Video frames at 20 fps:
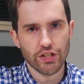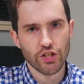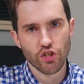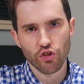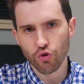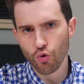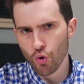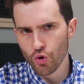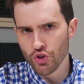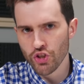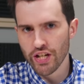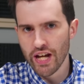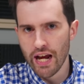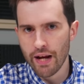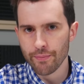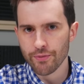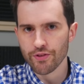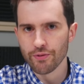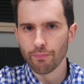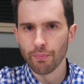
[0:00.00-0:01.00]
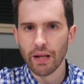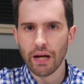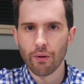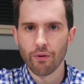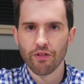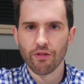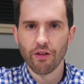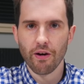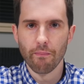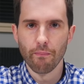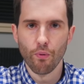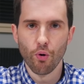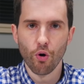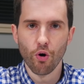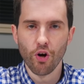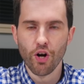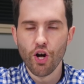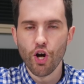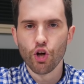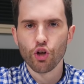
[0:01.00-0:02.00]
just launch games and play with a
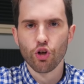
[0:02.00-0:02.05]
more